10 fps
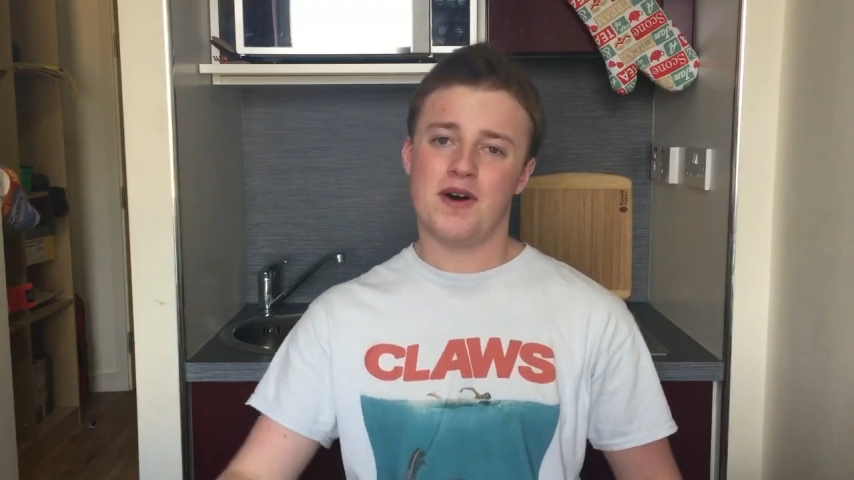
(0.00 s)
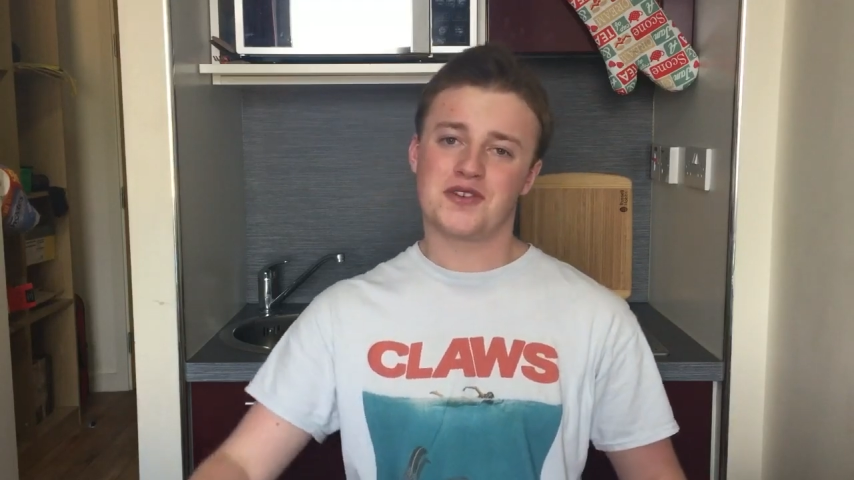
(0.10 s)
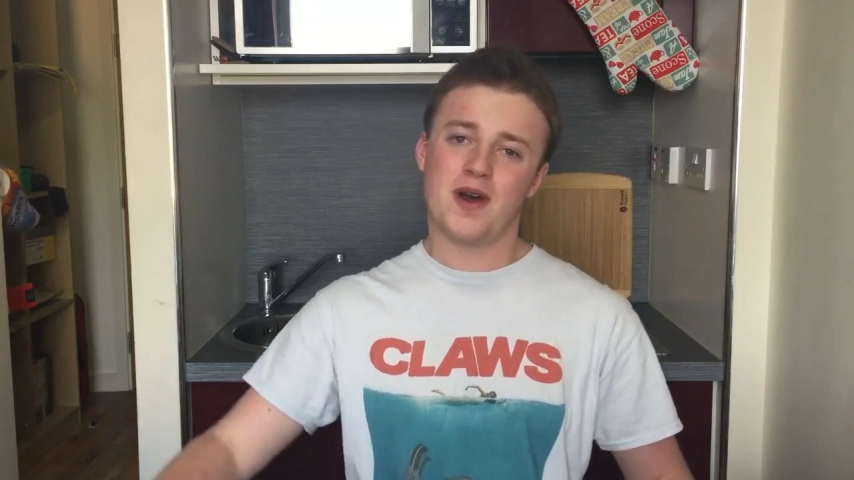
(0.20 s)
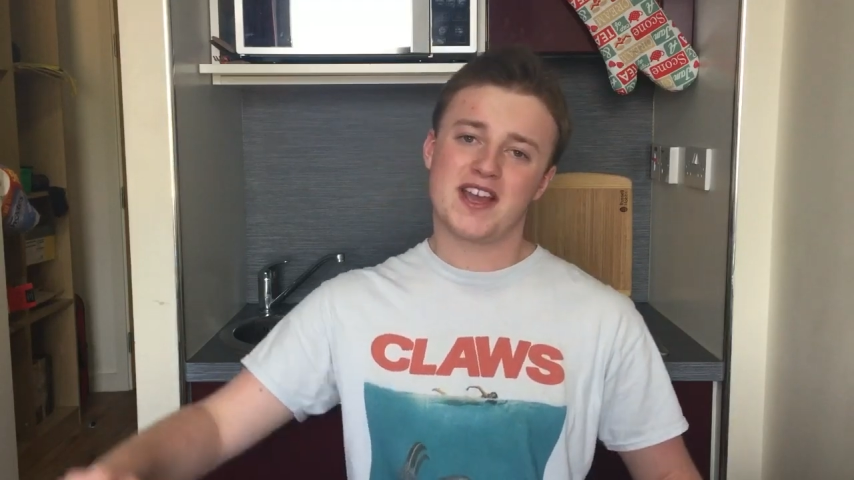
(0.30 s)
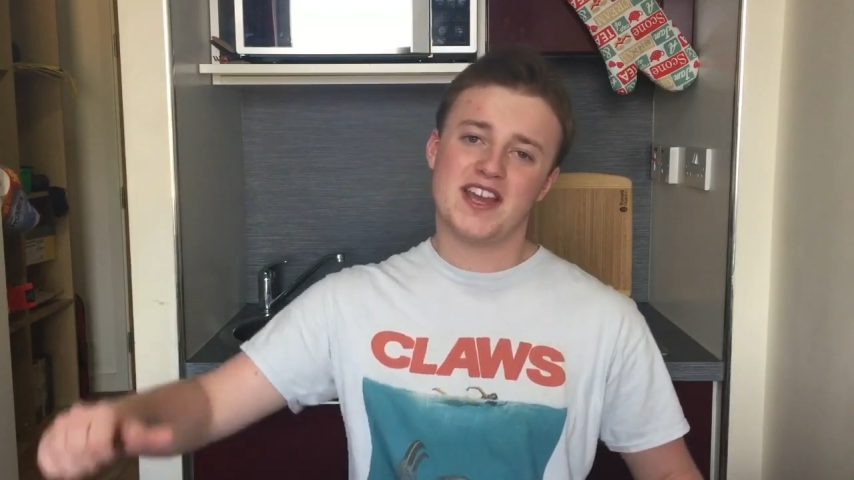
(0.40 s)

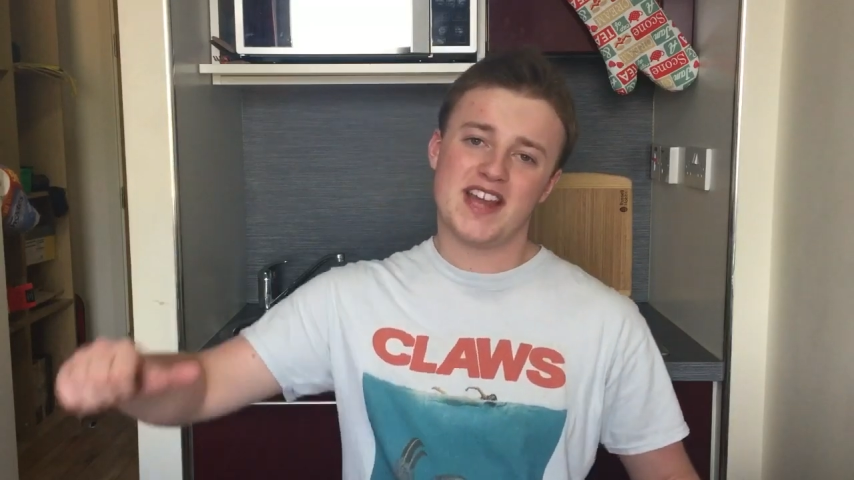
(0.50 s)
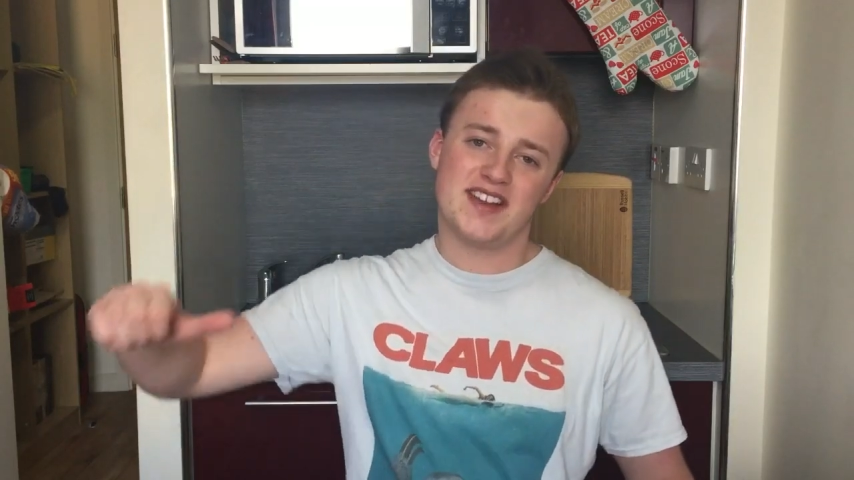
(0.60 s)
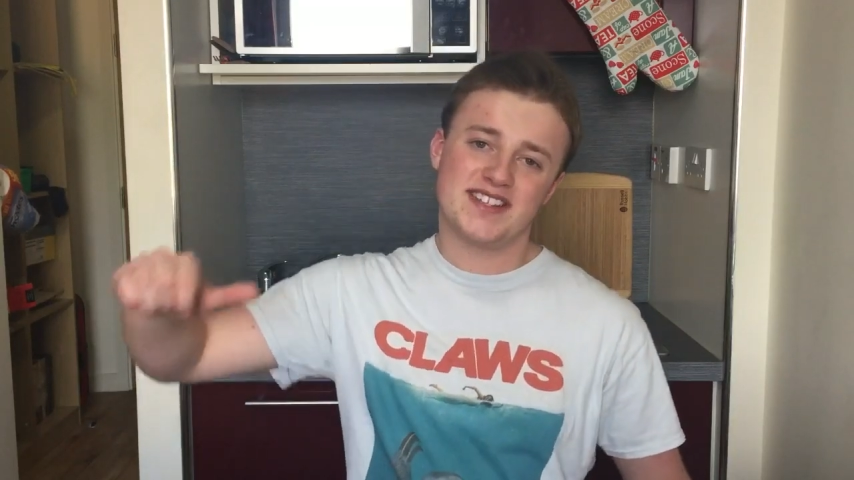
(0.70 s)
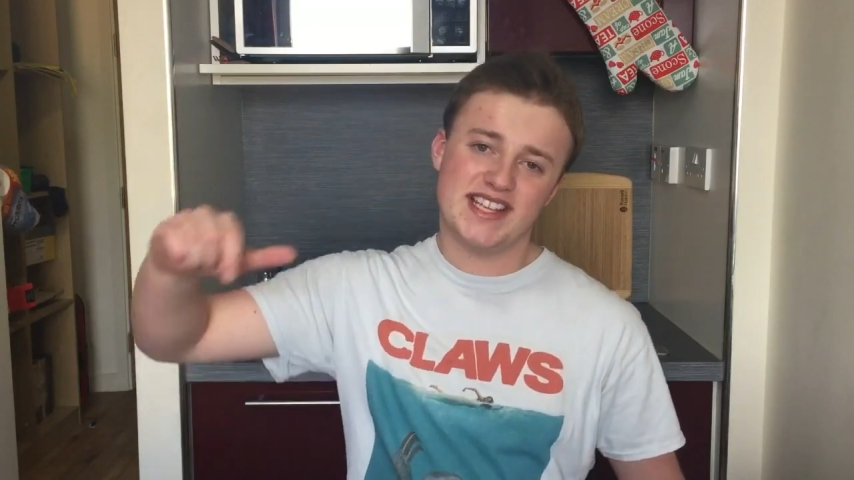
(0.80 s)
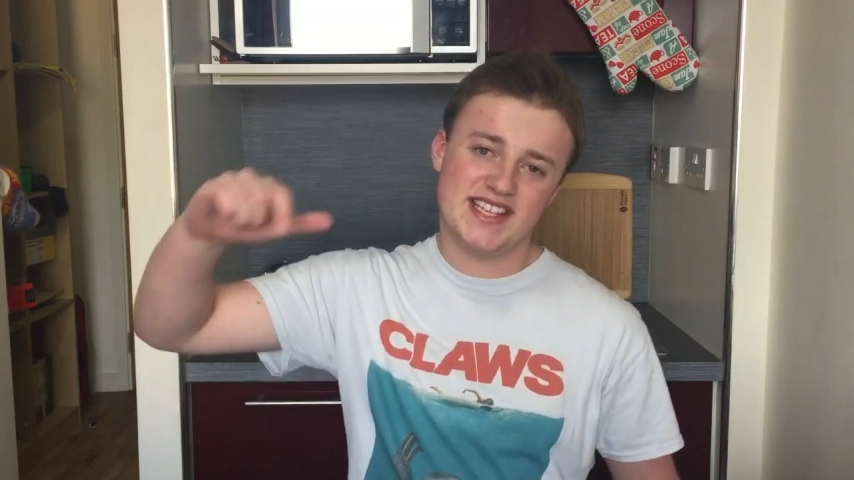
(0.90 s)
Posh White Kid,
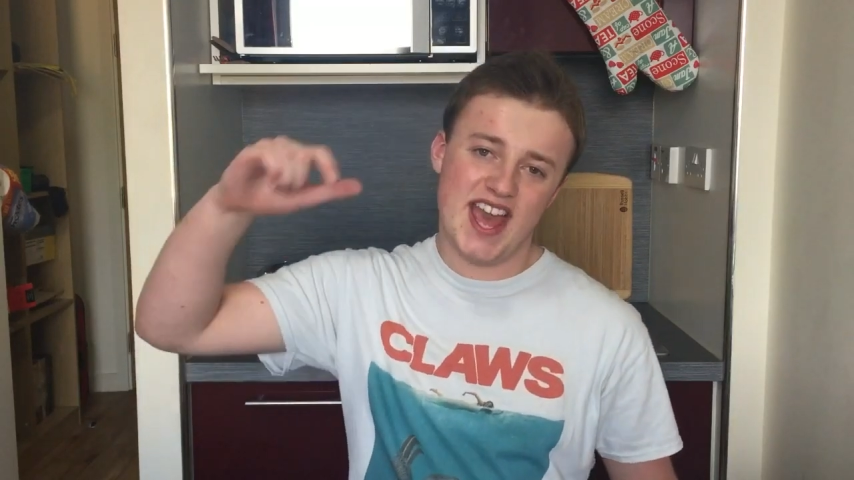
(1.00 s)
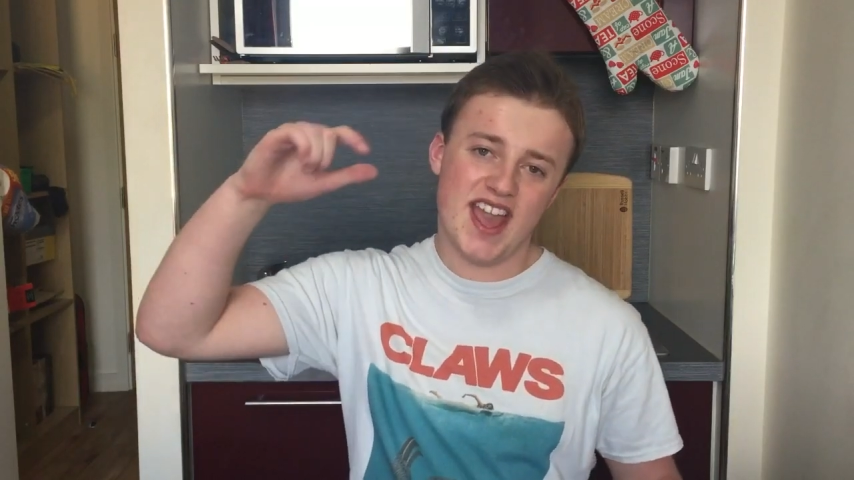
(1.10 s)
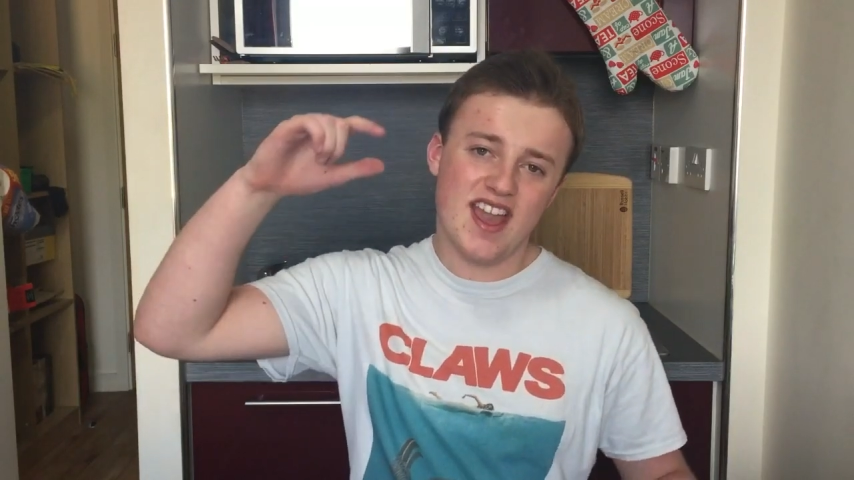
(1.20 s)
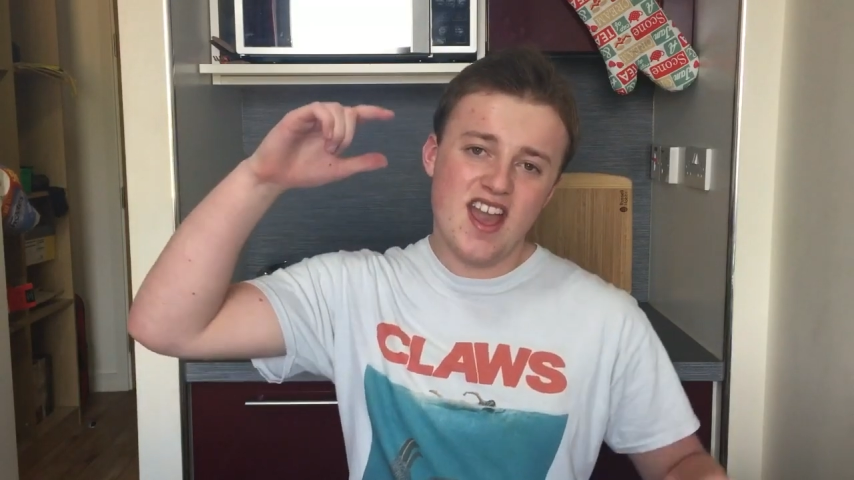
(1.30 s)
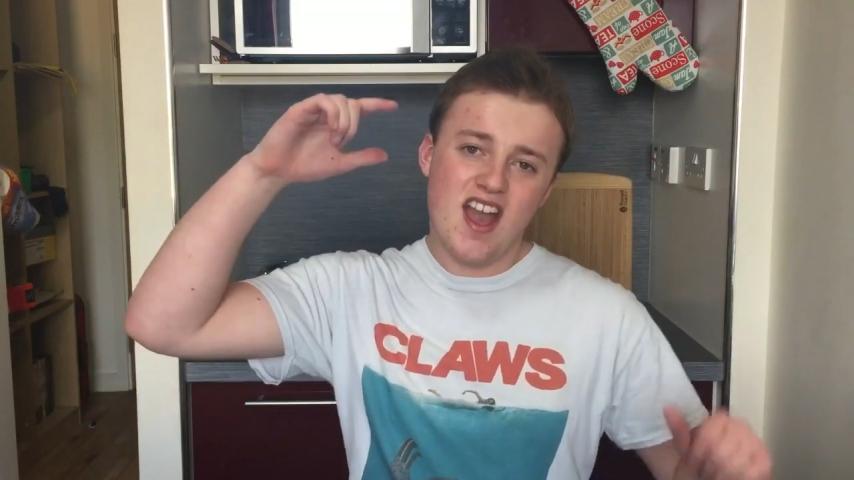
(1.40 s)
and
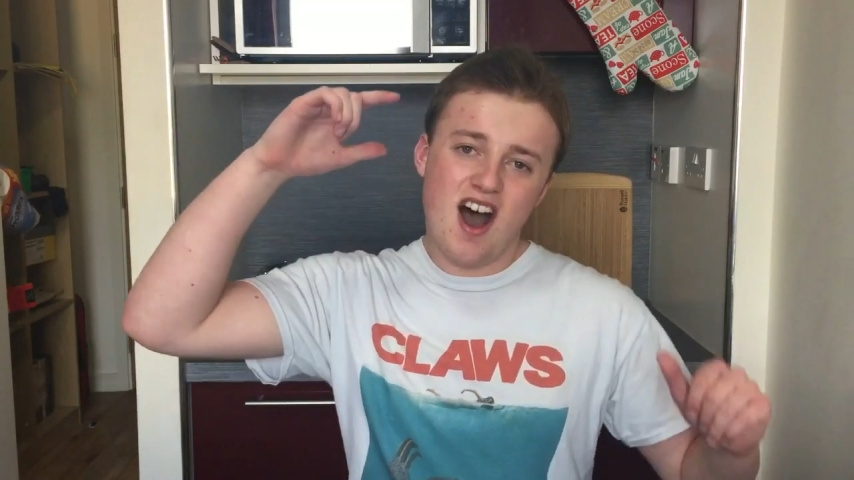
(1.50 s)
today